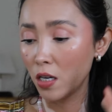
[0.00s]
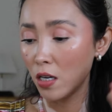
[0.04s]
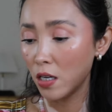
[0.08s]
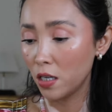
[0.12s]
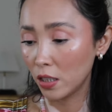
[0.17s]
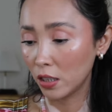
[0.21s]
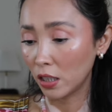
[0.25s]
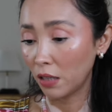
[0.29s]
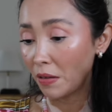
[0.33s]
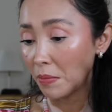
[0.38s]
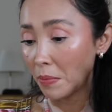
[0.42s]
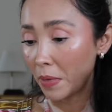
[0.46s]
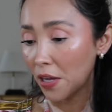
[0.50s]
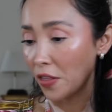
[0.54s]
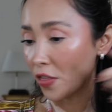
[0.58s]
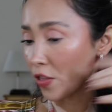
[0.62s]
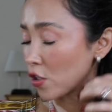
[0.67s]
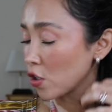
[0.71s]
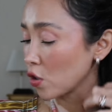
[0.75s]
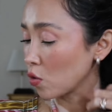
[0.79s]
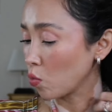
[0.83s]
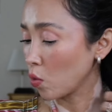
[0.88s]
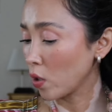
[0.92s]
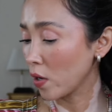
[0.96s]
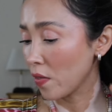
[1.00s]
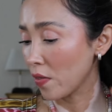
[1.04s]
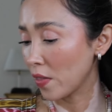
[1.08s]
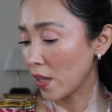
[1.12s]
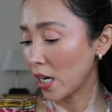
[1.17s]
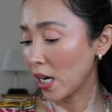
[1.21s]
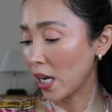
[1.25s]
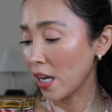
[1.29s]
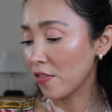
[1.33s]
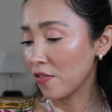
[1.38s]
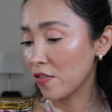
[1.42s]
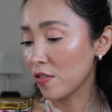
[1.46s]
It's gonna be my third one that
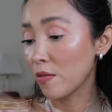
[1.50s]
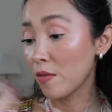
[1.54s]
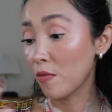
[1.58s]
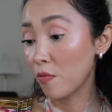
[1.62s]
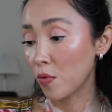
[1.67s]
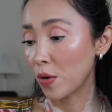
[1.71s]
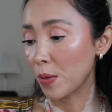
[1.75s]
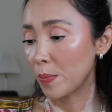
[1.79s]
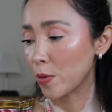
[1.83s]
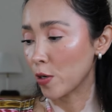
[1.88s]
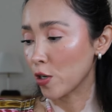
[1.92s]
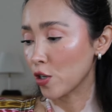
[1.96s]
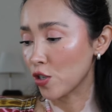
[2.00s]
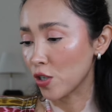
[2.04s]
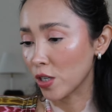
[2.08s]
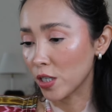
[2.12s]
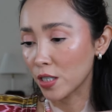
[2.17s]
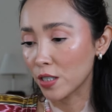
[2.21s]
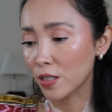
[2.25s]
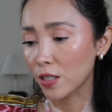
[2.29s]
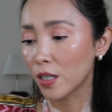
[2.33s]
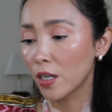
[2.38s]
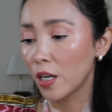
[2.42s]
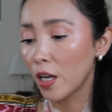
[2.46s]
I've repurchased.